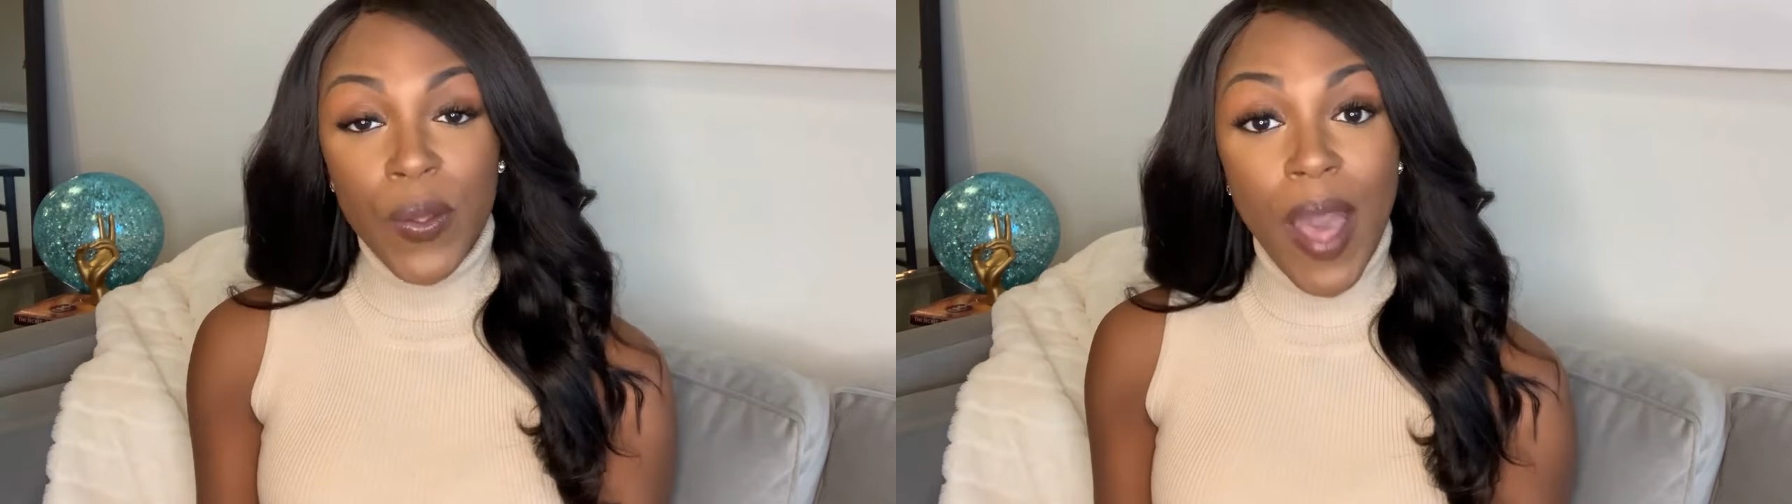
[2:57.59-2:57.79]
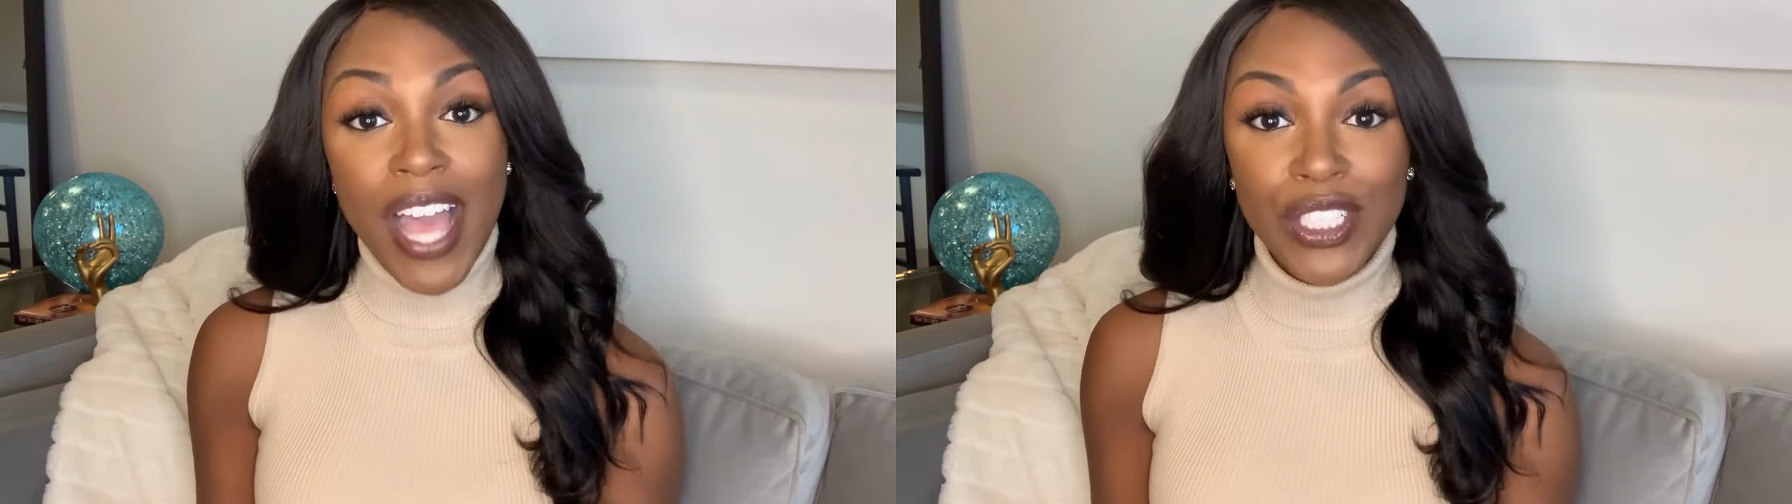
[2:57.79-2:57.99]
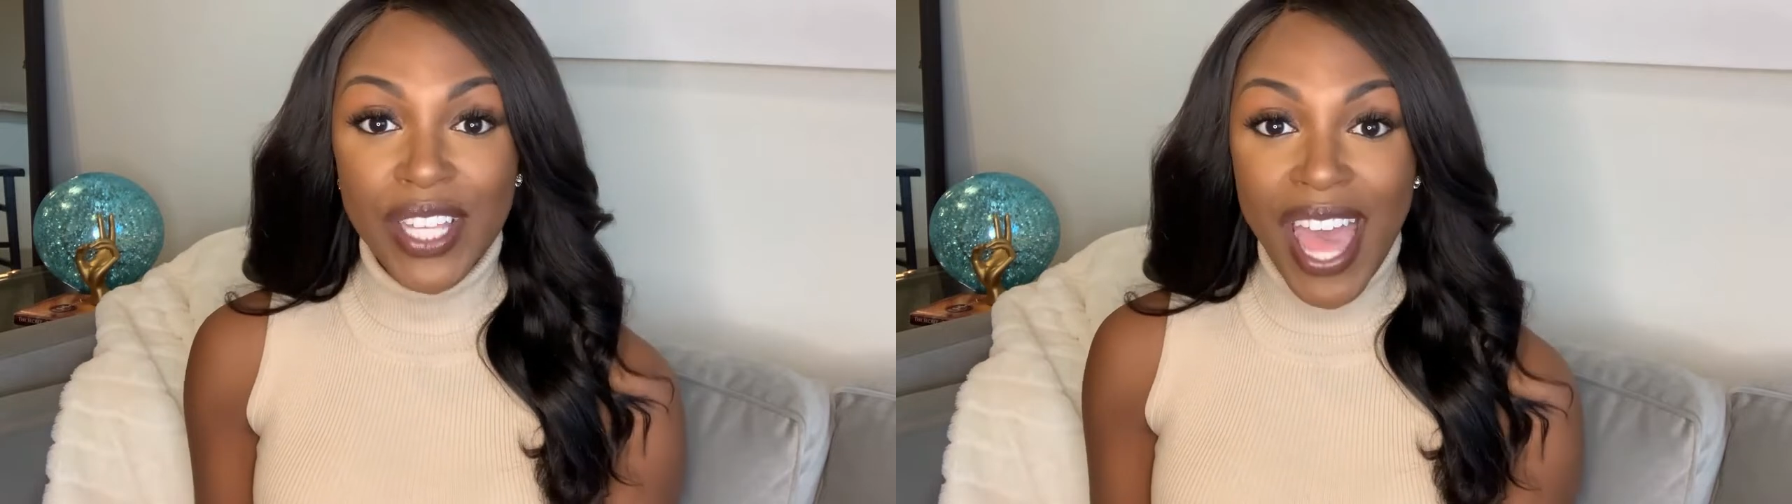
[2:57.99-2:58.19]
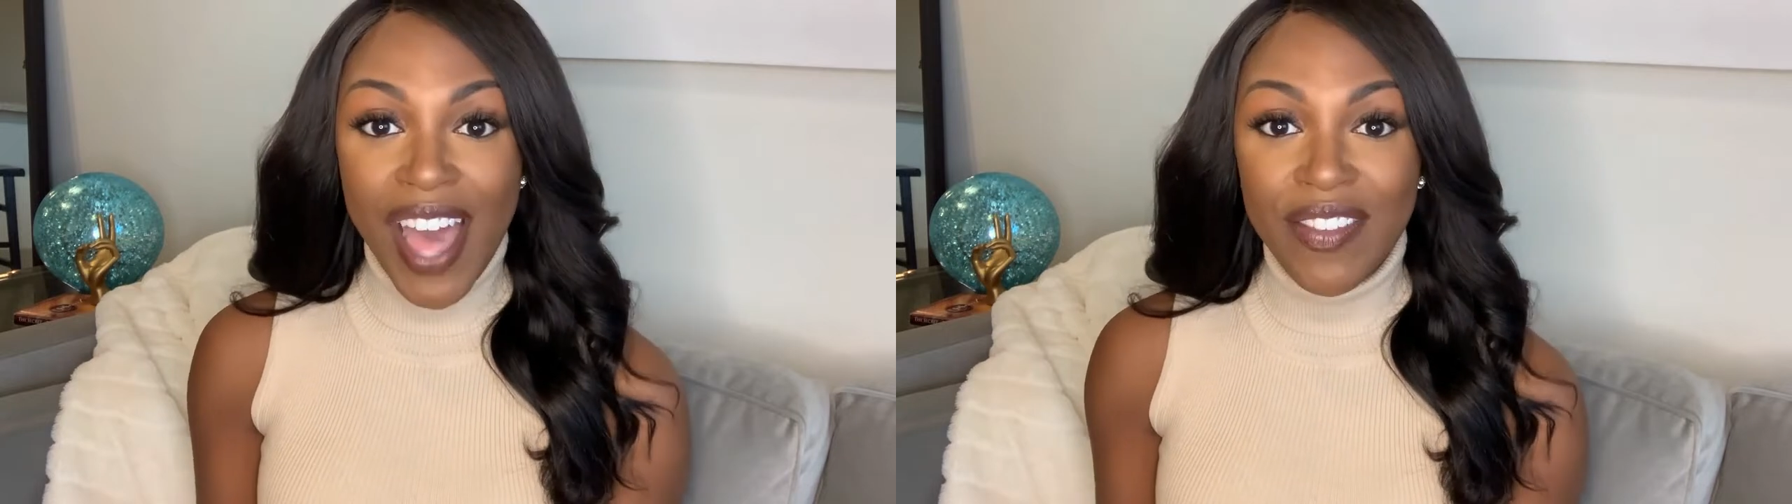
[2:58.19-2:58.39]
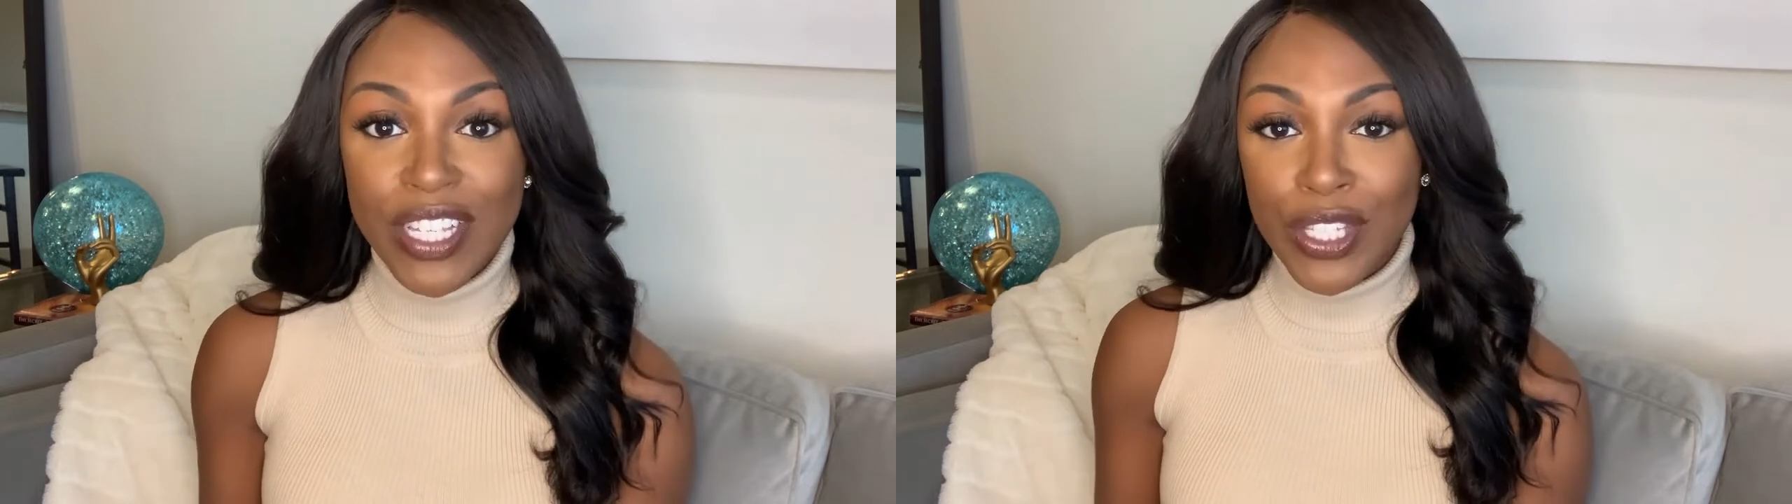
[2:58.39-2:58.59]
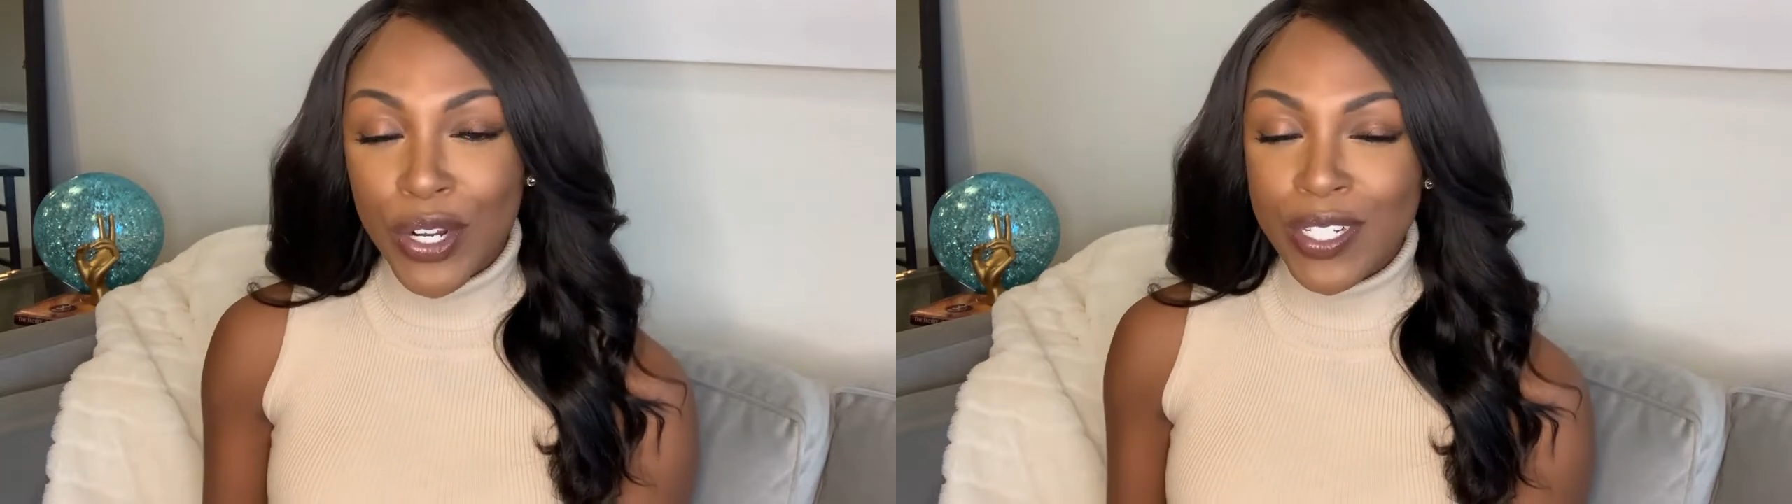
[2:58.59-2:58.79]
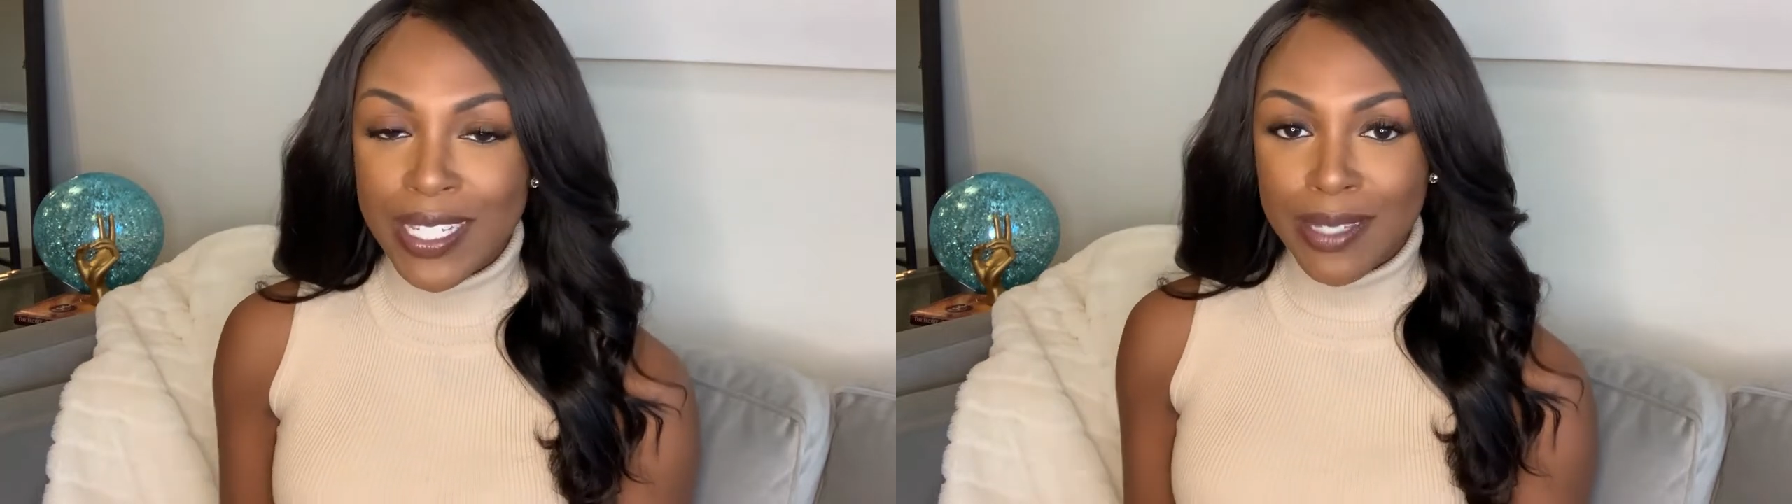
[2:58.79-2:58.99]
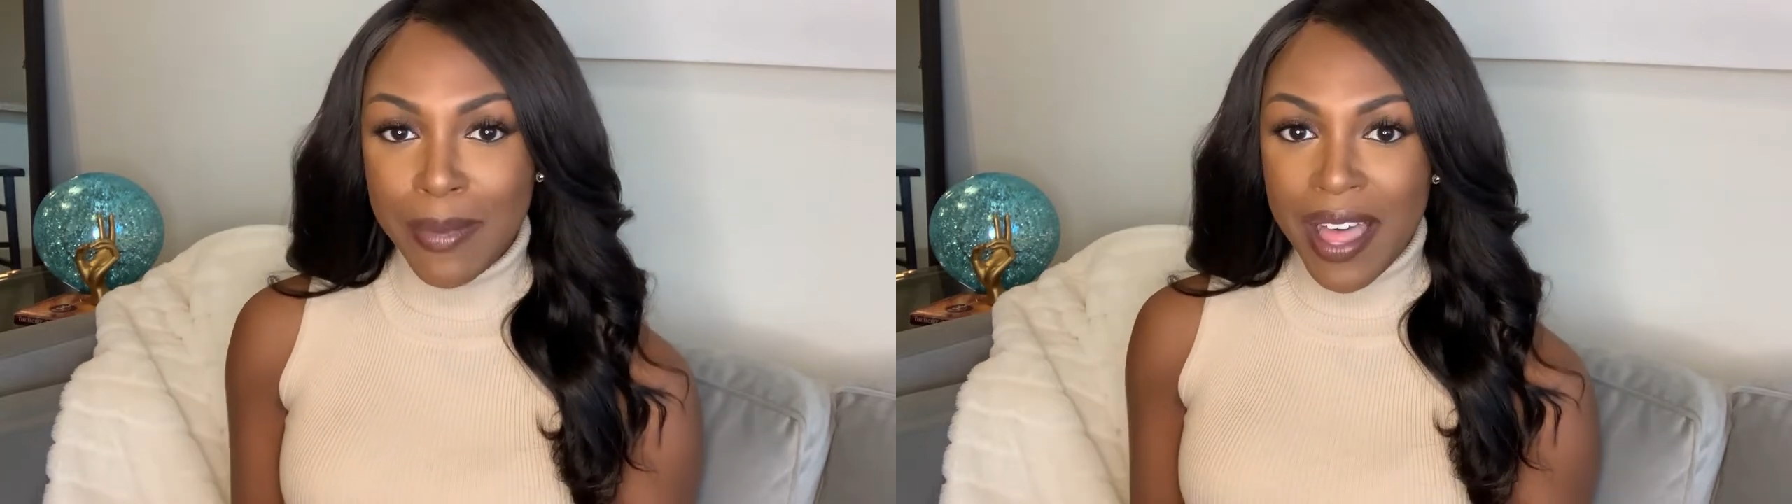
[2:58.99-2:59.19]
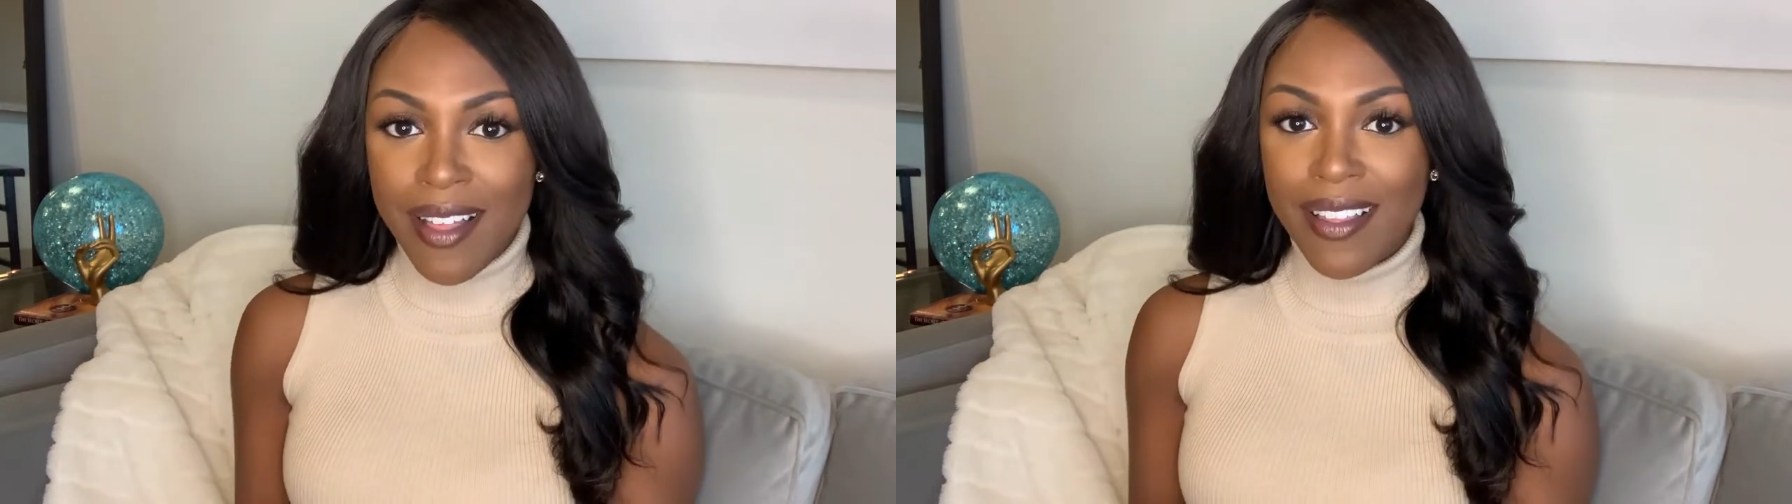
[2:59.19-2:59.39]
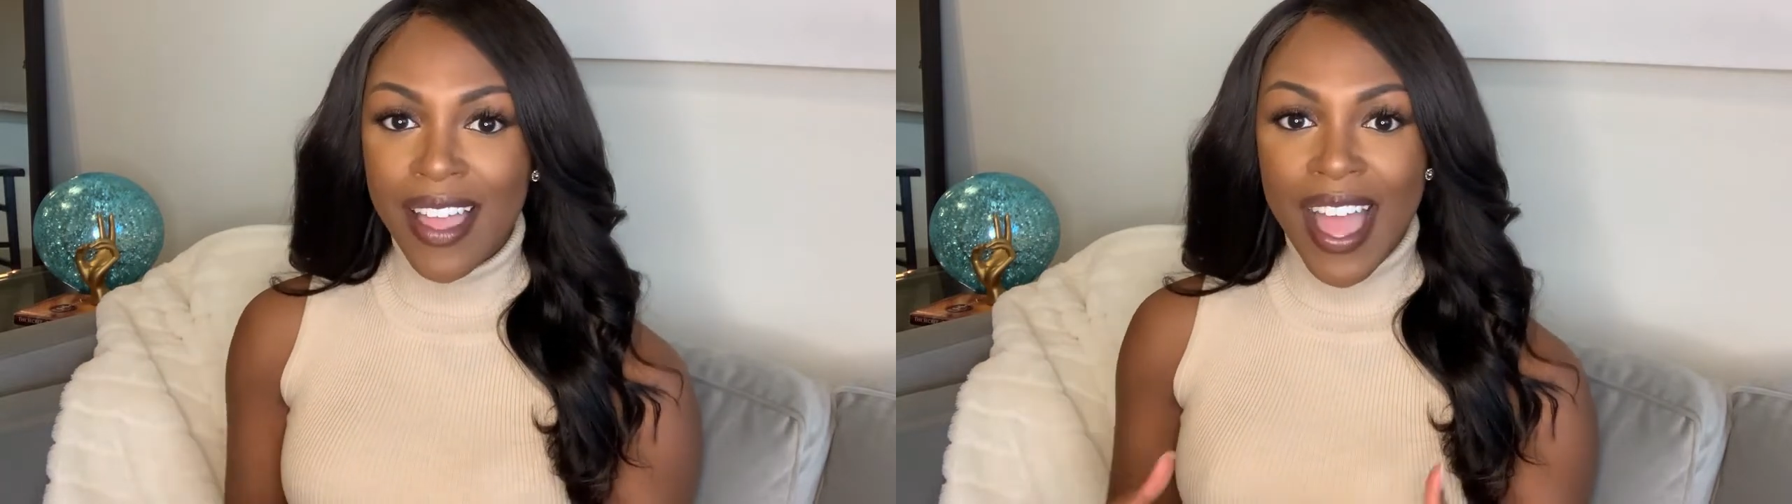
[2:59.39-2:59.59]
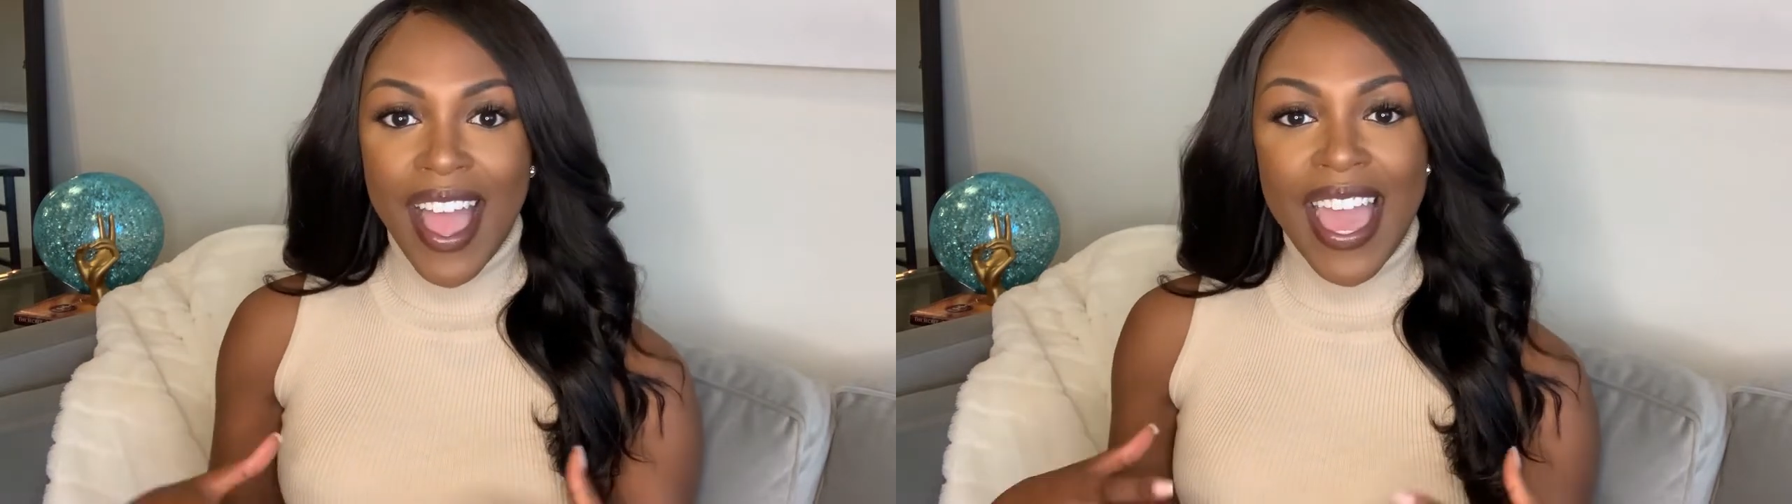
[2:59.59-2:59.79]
you actually have a certain smell